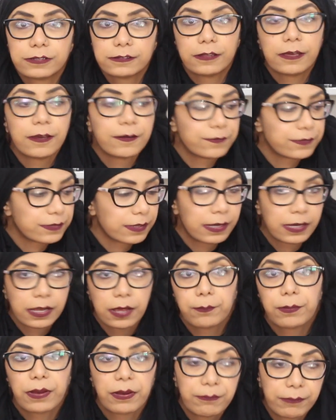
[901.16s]
deserves a
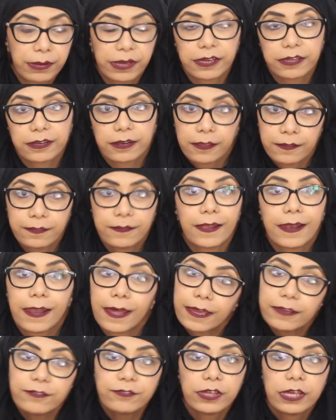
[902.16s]
little bit of Megan in their
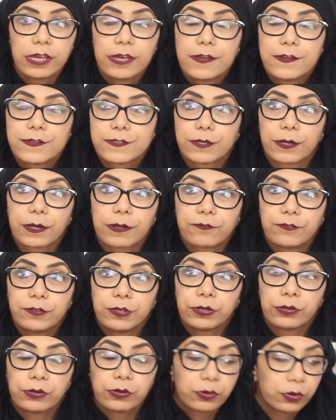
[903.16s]
life. So if
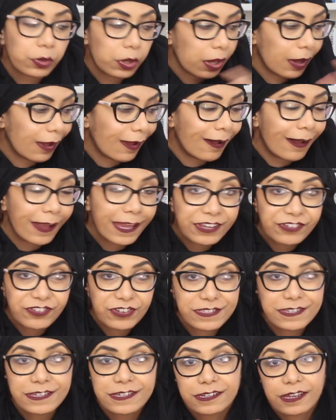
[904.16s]
you are
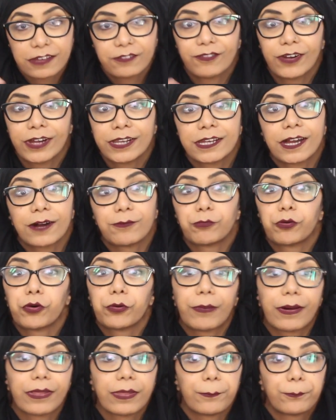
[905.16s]
interested in finding out
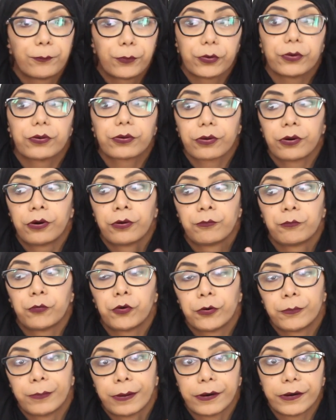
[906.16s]
more about the book or
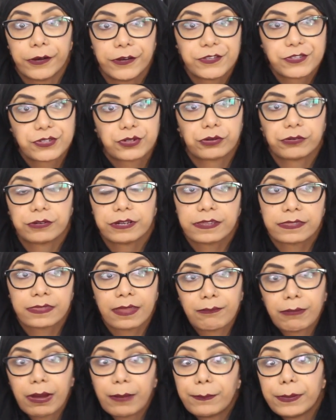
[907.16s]
more about her story,
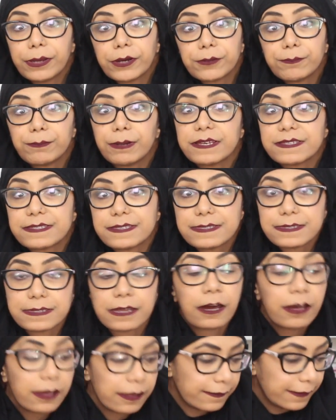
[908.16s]
that might be a good place to
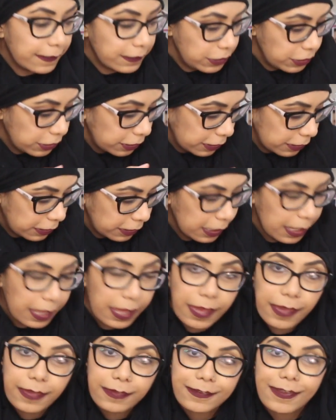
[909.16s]
start, and then you can
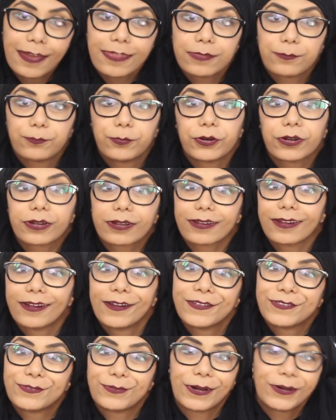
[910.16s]
get the book
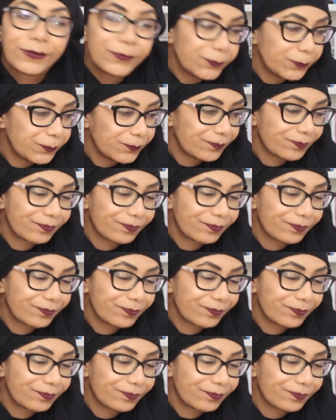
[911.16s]
as well.